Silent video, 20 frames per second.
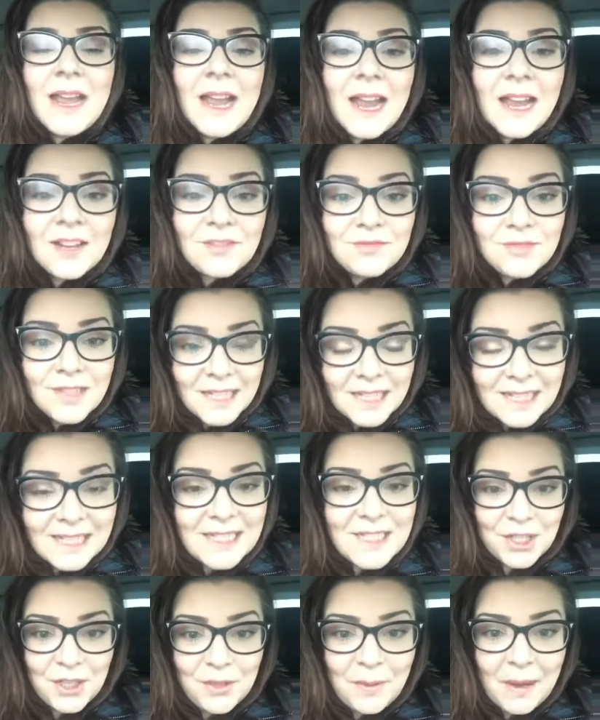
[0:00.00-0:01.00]
I really
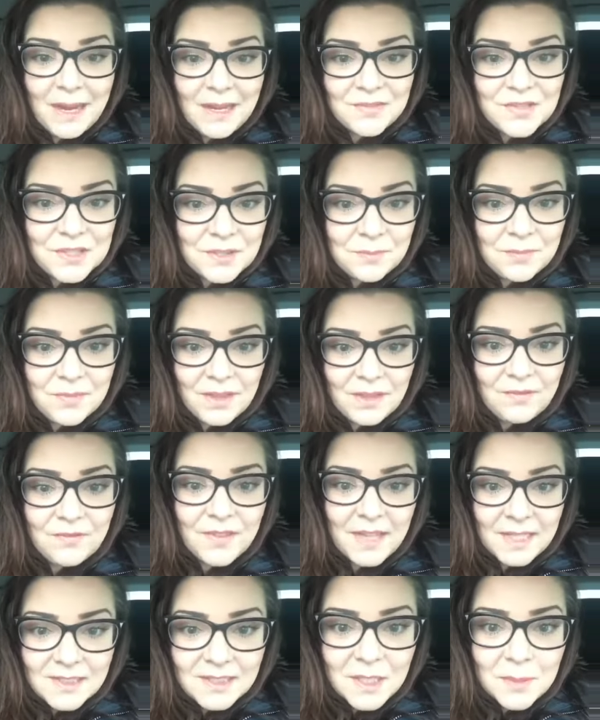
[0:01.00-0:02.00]
do have something
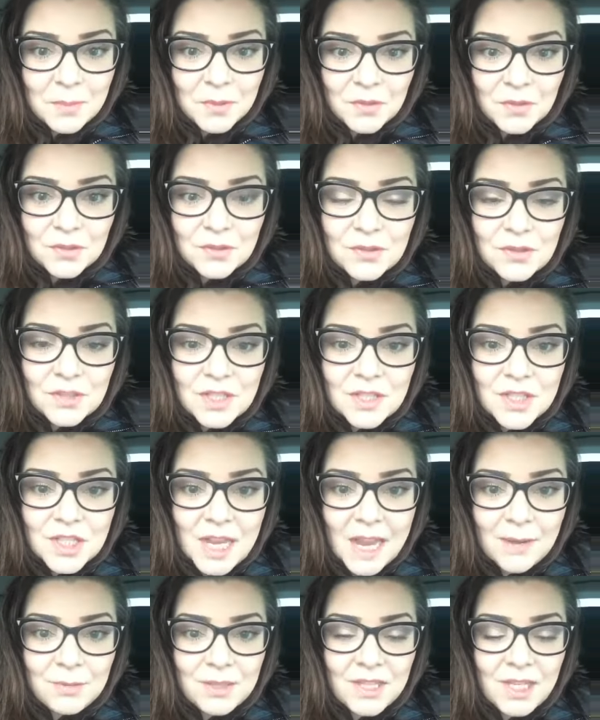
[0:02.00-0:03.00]
valuable to
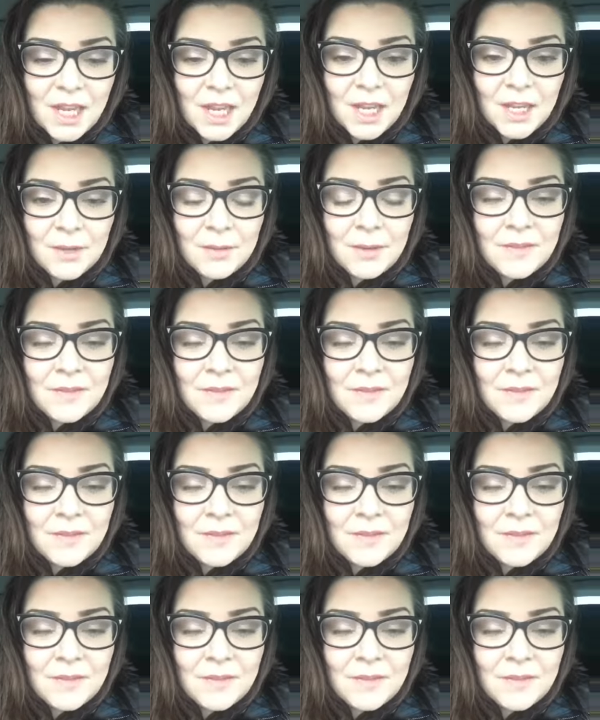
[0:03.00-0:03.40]
share with you.